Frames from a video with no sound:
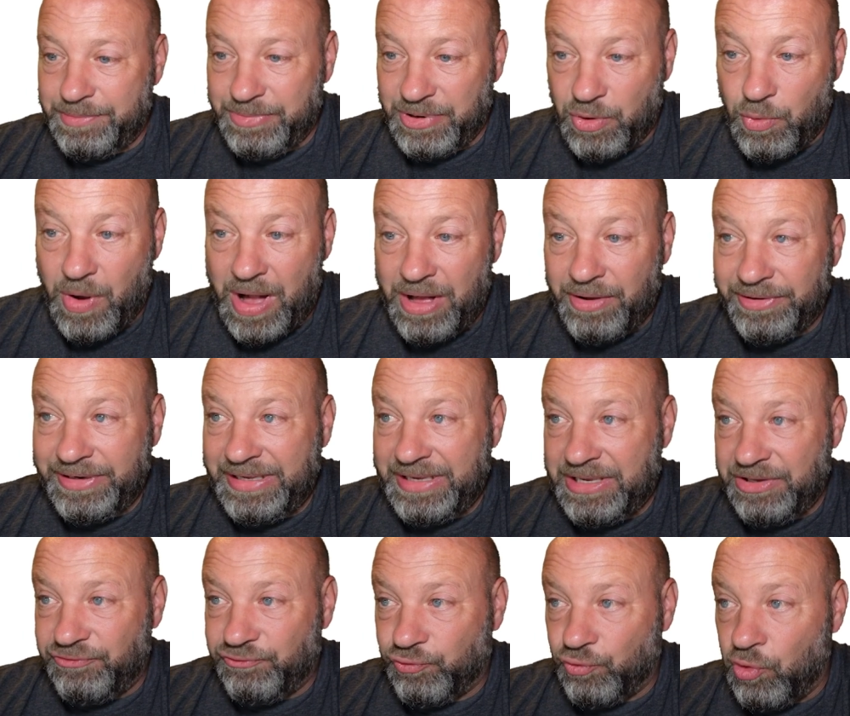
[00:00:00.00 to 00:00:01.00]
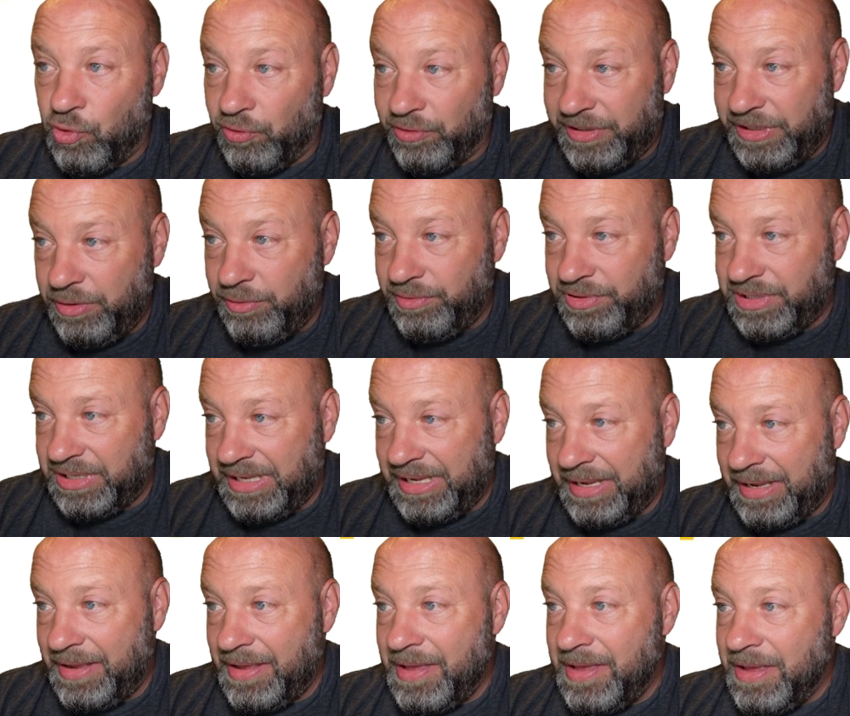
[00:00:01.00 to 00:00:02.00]
it, but quality control,
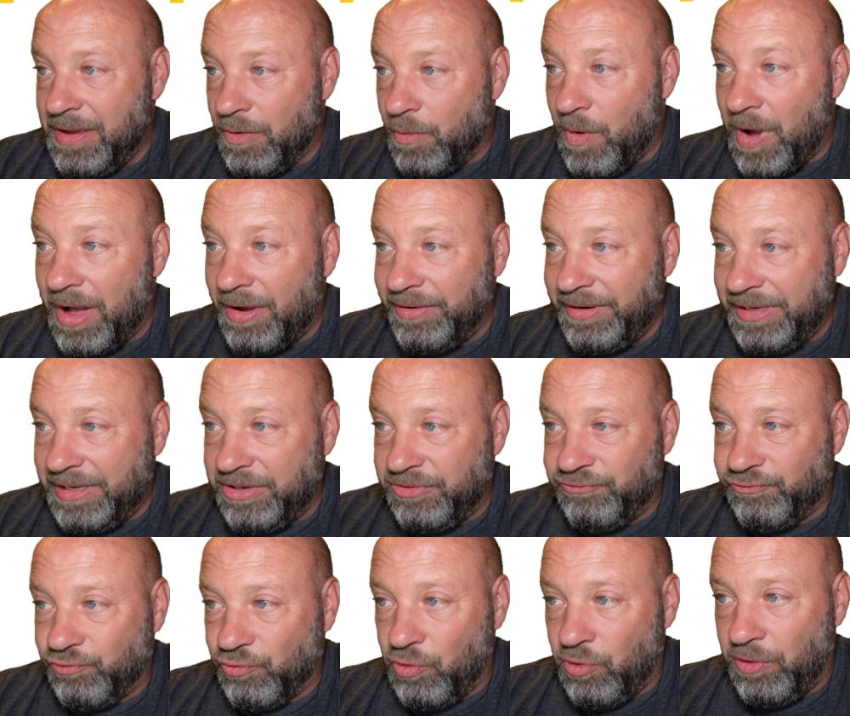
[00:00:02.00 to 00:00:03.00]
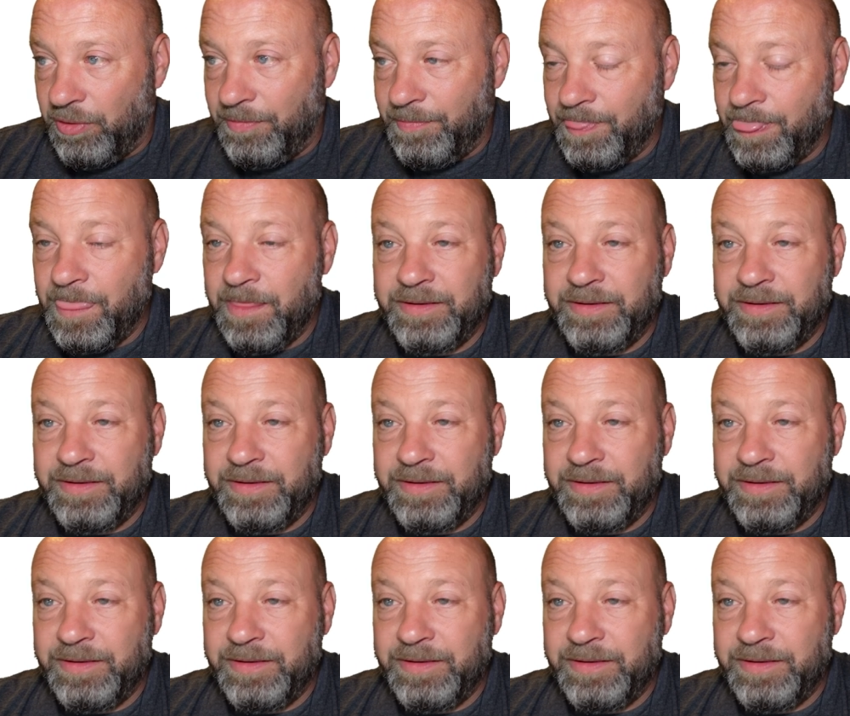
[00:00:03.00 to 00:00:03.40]
QC, quality control,